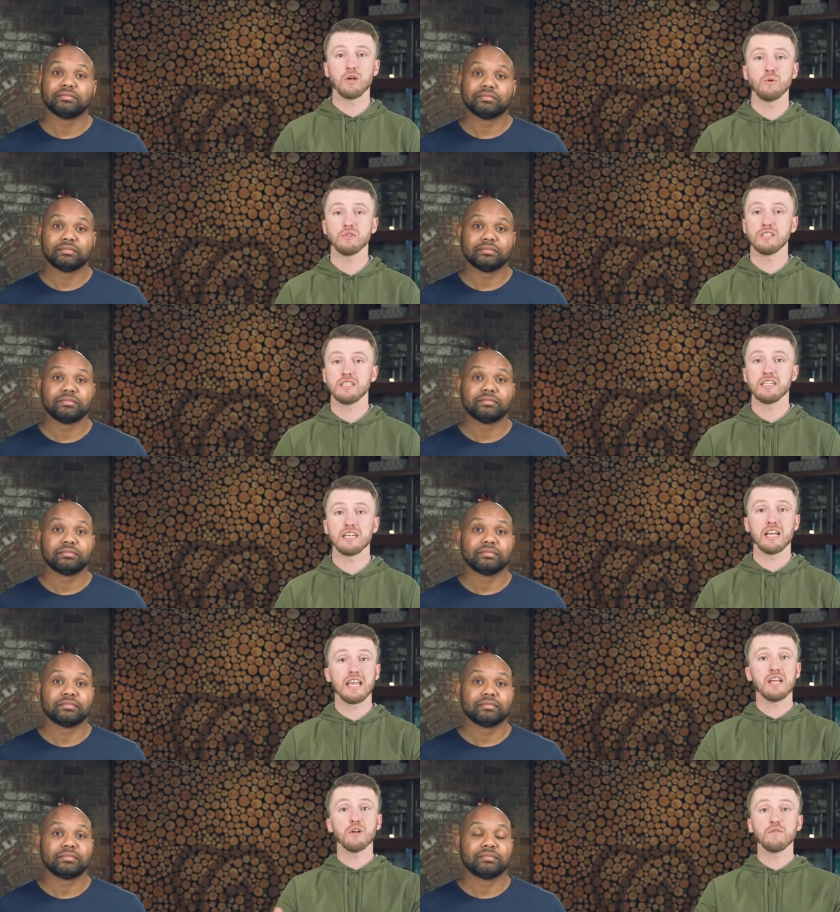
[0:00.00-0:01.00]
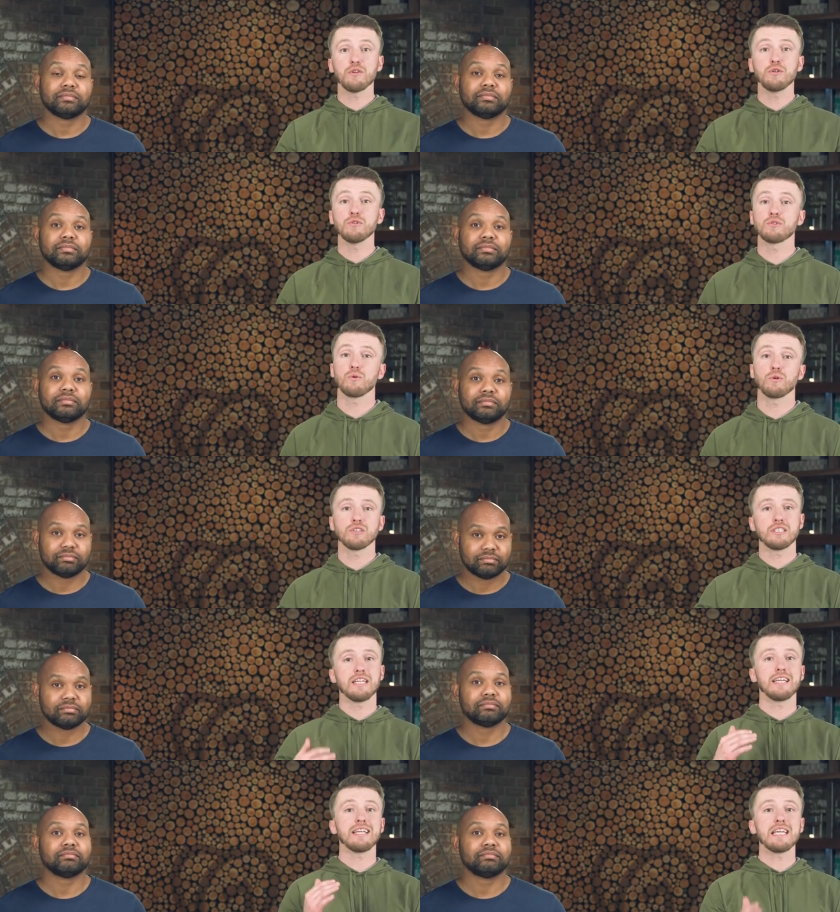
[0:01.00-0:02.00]
Speaker 1: hosting interviews or
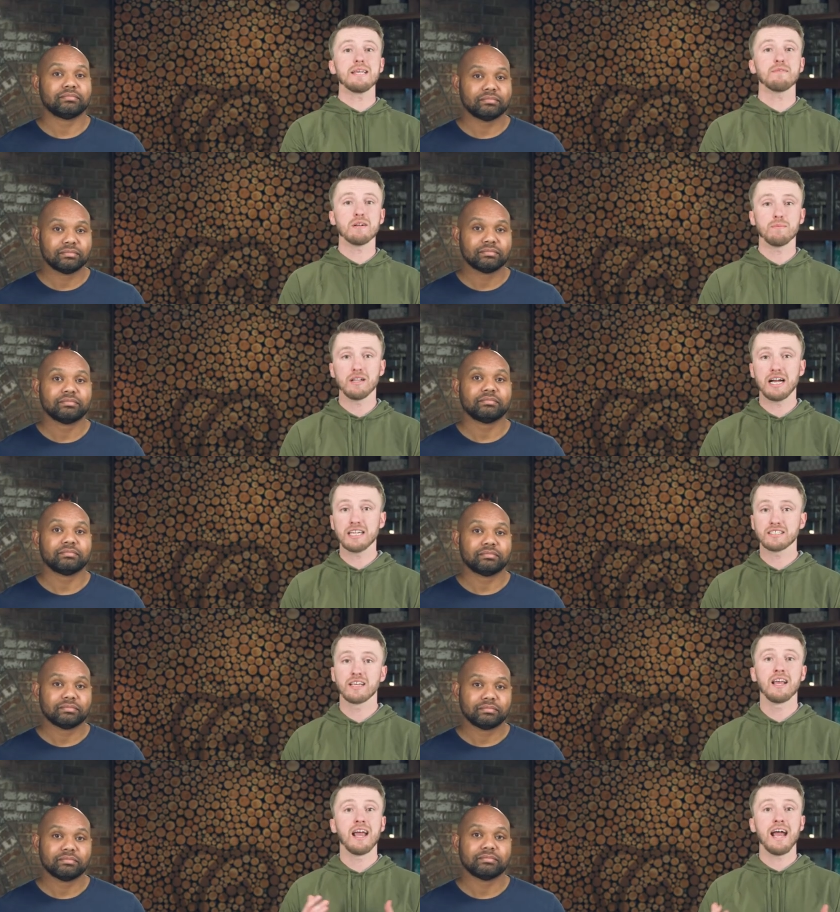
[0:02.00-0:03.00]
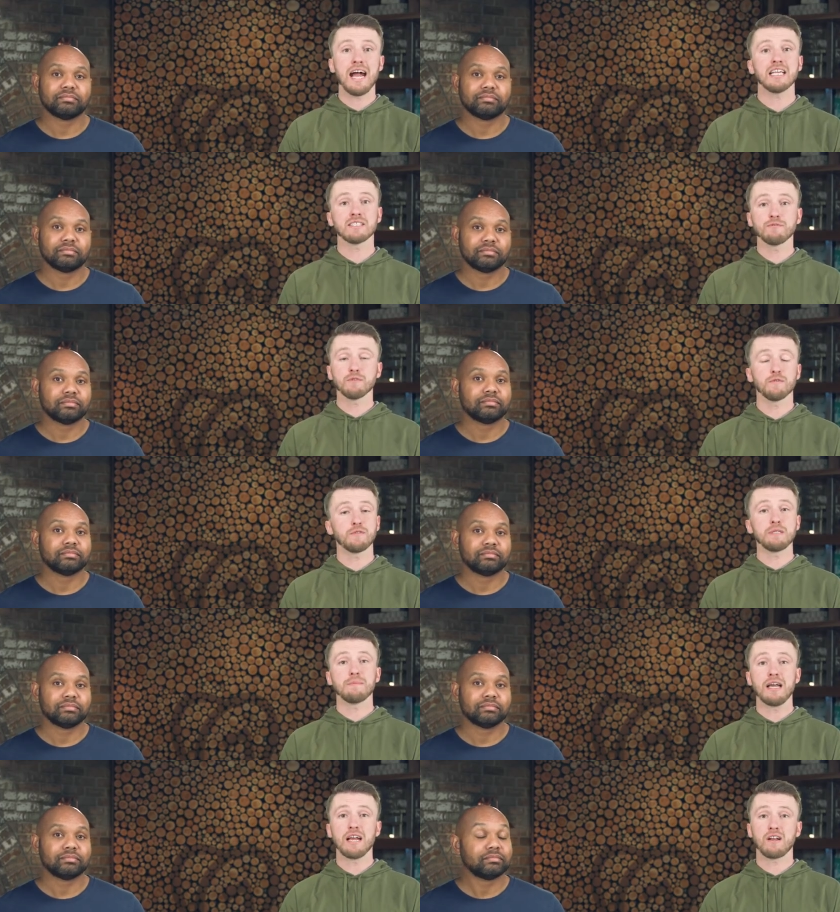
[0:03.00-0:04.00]
sending an email blast asking for
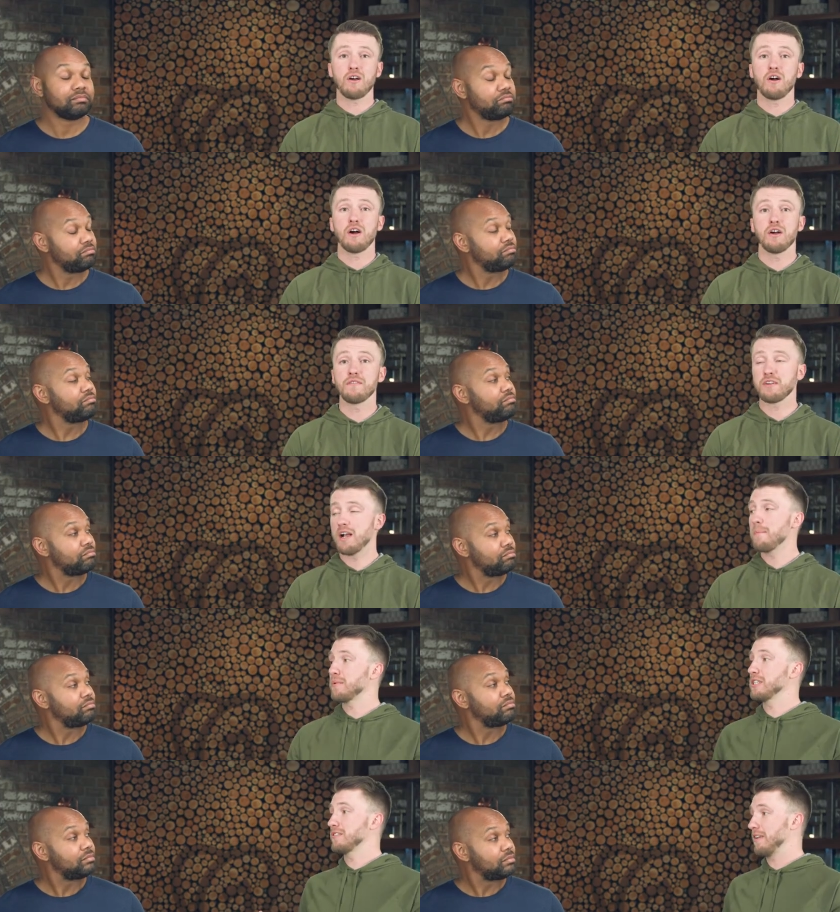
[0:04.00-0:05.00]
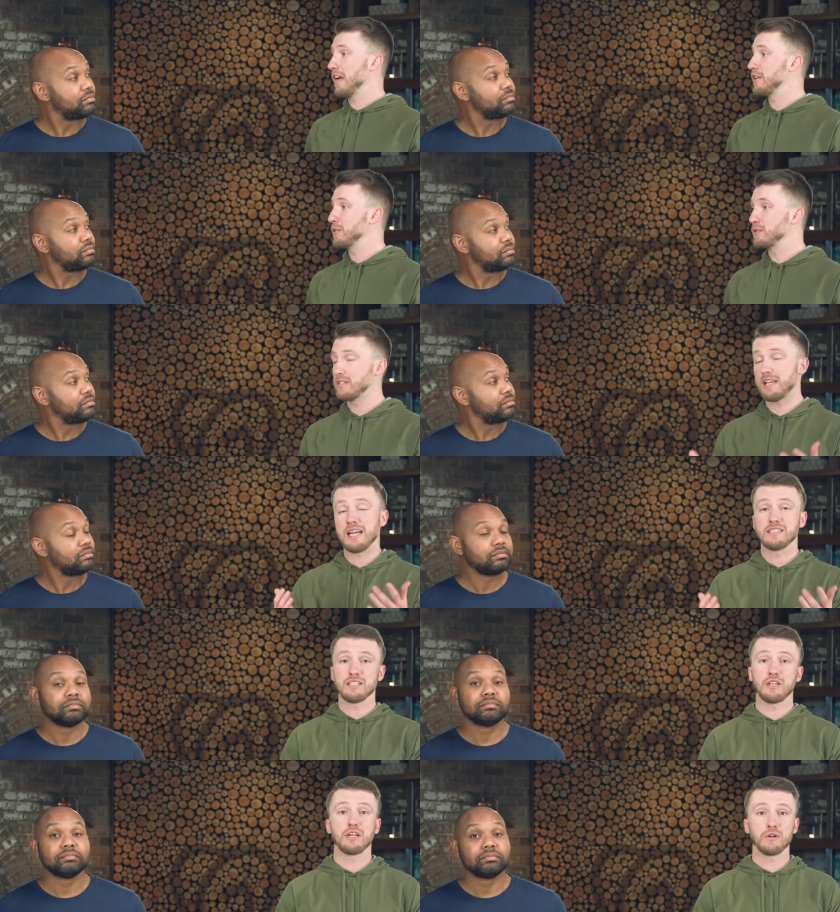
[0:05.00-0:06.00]
feedback on the company's values as
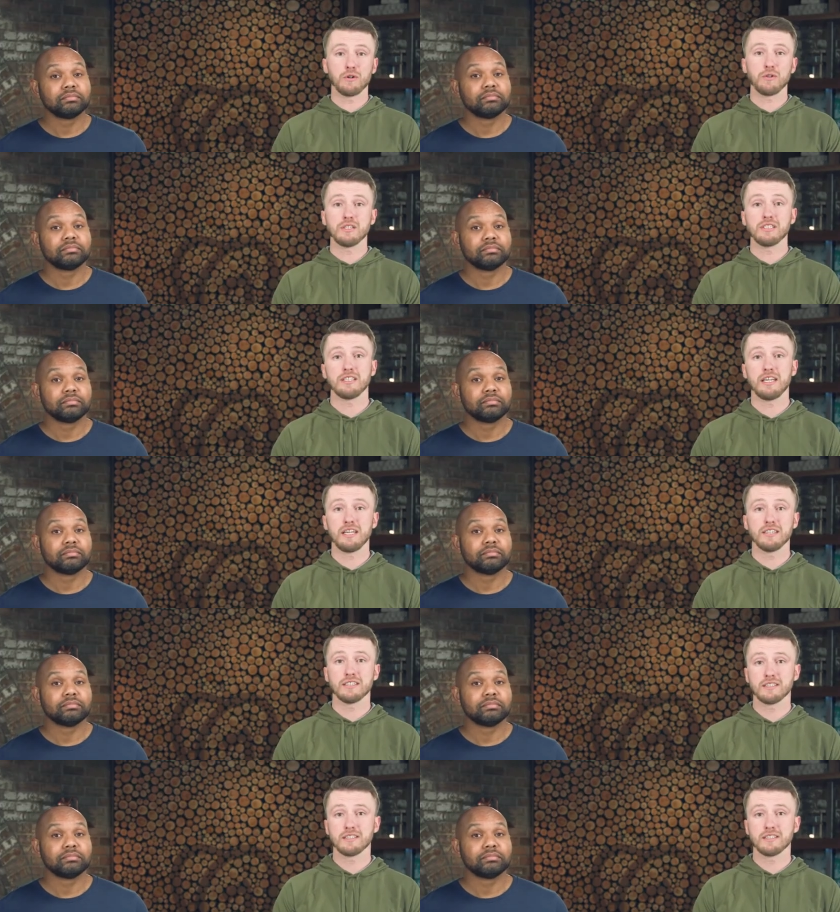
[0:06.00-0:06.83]
they currently stand.